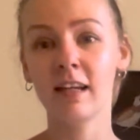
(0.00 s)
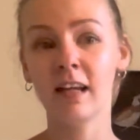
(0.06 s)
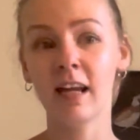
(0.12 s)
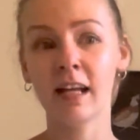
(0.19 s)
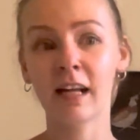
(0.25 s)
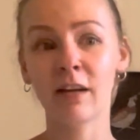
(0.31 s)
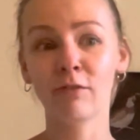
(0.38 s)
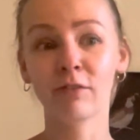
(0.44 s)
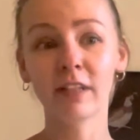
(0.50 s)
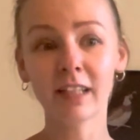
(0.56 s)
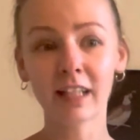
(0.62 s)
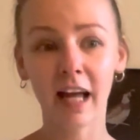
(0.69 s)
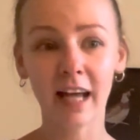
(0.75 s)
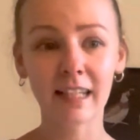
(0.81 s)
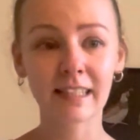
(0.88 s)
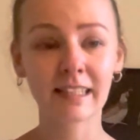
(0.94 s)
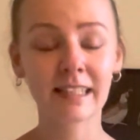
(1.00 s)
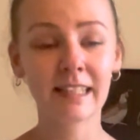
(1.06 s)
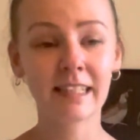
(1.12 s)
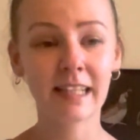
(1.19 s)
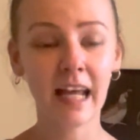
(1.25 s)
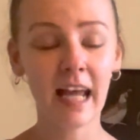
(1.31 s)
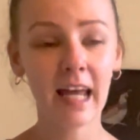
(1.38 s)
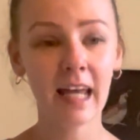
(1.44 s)
And I realized
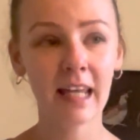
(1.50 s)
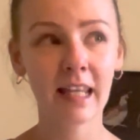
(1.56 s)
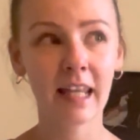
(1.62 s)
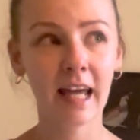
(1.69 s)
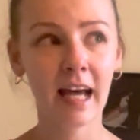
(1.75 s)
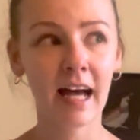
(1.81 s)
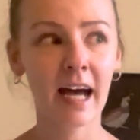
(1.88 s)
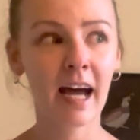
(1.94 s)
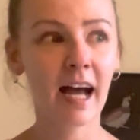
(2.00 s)
today that